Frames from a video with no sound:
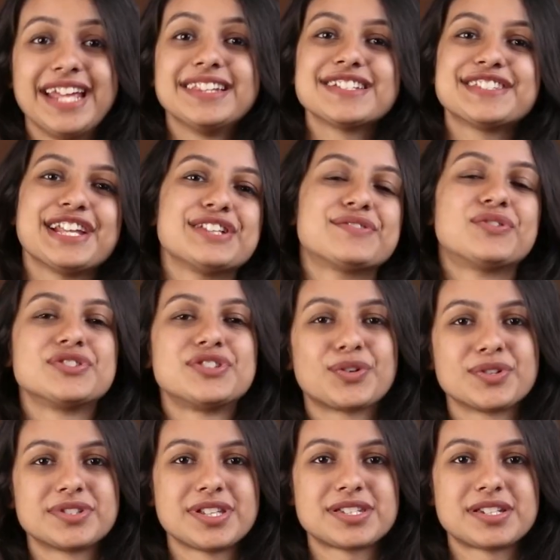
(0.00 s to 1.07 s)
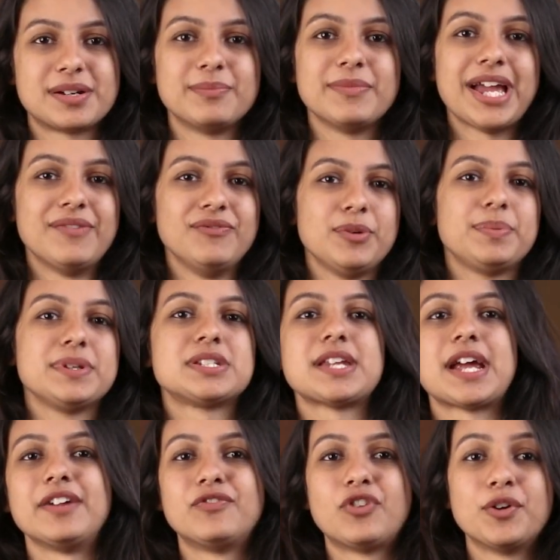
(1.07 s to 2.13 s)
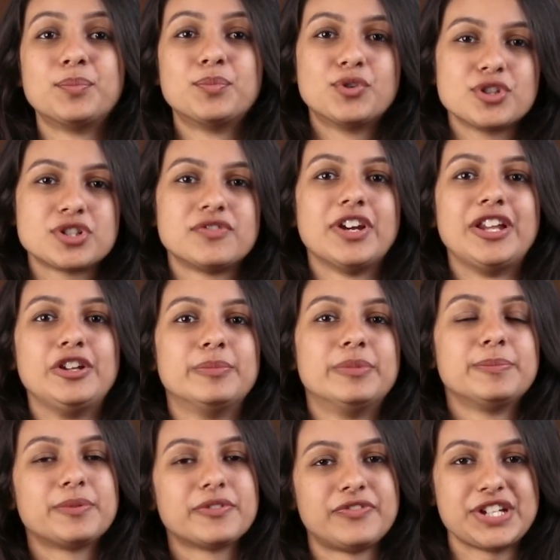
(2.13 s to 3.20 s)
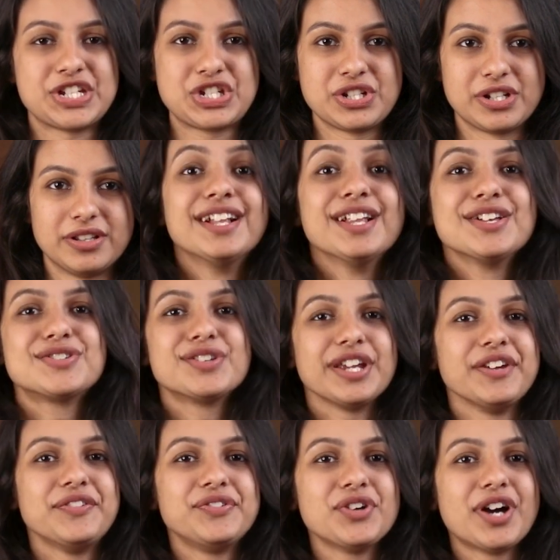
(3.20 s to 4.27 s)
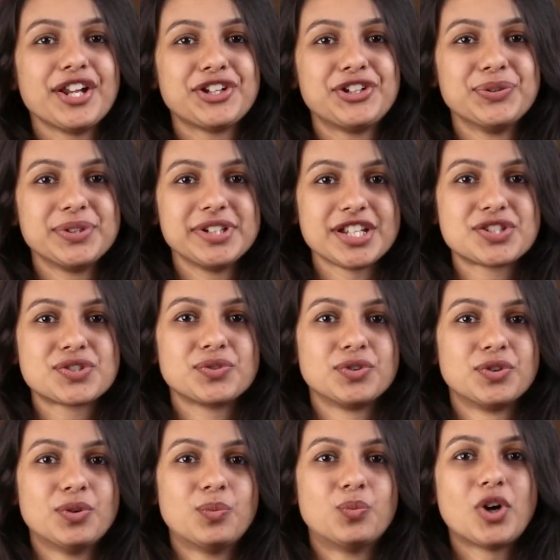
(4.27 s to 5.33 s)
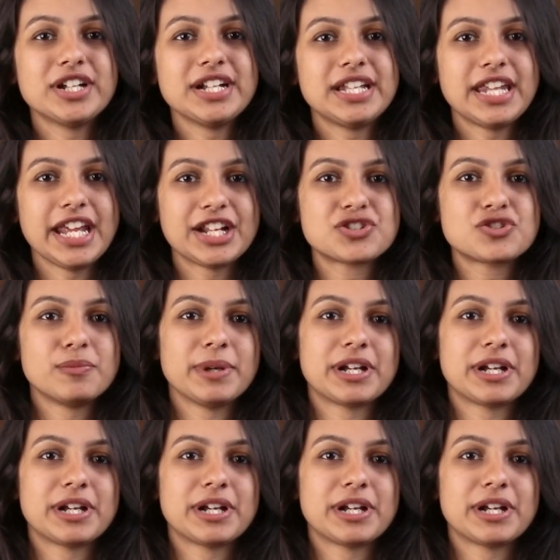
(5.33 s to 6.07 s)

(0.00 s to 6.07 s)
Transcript: In the Salesforce ecosystem, MVP stands for most valuable professionals. So if you are curious to know what it takes to